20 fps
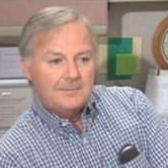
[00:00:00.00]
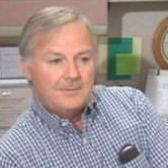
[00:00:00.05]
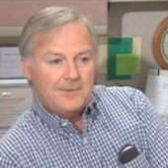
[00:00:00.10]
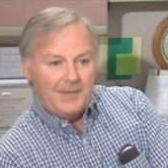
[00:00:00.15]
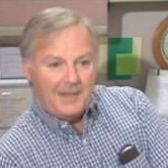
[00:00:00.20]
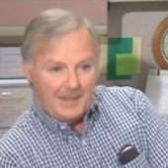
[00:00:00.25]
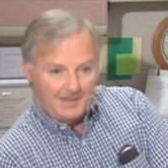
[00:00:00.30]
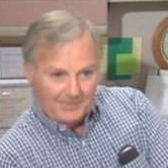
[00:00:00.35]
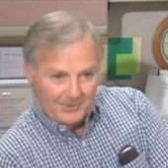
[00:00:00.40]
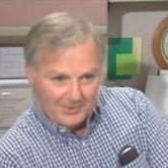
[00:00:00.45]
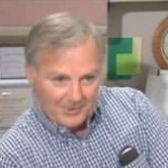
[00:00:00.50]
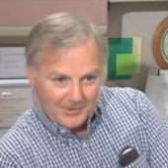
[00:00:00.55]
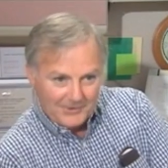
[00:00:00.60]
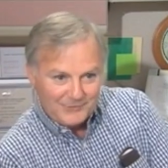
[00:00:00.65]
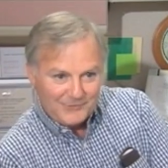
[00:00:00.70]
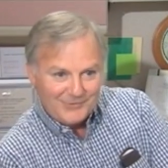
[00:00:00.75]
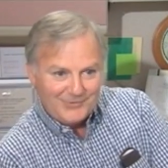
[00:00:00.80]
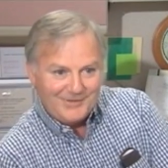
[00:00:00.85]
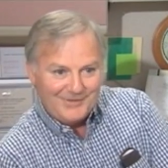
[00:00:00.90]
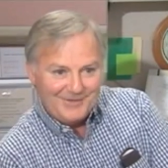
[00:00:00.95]
the
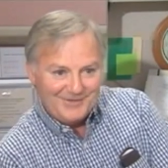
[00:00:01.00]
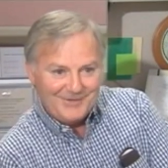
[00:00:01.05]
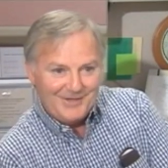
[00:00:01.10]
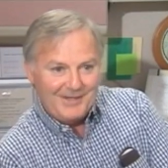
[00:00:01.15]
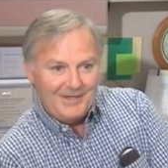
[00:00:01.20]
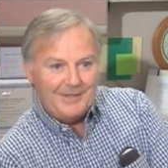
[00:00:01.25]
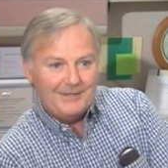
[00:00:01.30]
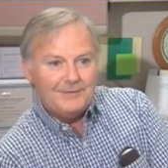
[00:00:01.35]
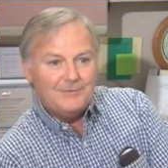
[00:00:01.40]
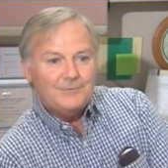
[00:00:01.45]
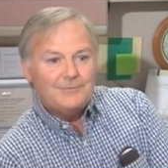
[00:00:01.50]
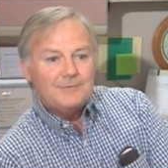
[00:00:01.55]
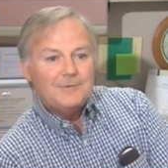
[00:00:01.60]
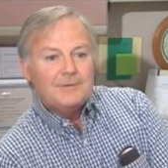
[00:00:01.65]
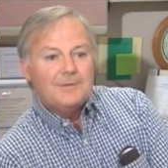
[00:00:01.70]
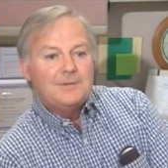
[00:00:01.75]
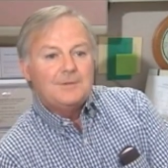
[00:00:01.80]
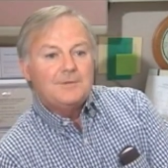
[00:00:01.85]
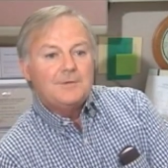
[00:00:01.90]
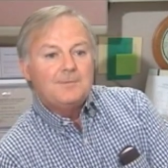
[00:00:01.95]
ammunition it needs
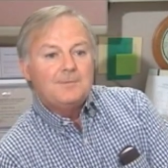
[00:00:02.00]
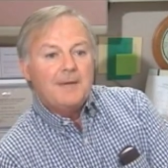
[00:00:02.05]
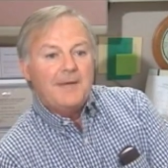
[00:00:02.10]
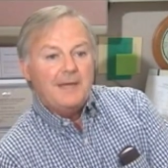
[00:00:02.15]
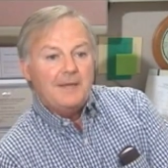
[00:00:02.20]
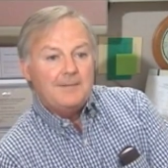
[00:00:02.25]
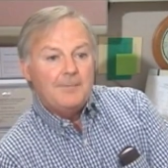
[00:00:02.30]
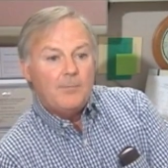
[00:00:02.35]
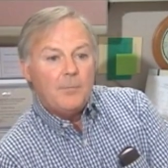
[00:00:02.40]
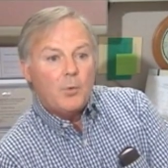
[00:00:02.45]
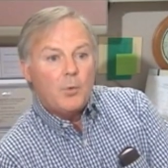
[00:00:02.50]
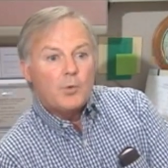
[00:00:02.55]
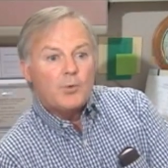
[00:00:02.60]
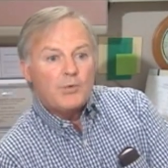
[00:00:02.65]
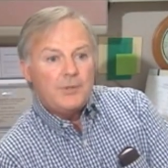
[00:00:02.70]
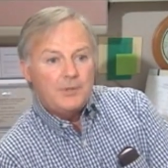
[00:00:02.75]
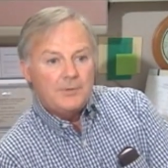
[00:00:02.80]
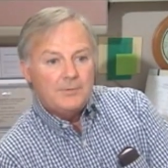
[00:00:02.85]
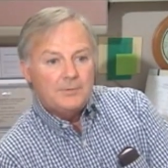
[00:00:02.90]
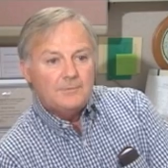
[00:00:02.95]
to make more
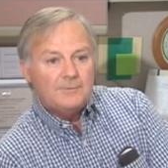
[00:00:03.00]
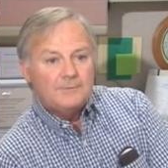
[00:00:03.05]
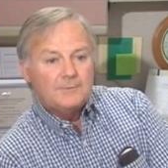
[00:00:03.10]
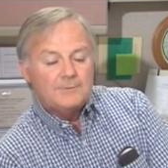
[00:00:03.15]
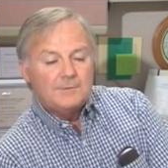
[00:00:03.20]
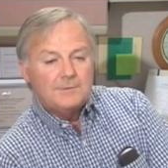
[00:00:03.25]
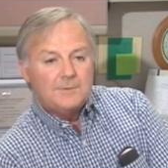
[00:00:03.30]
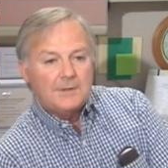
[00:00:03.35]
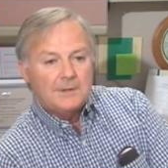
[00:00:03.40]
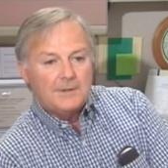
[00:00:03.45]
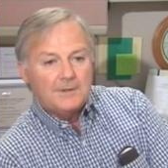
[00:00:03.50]
use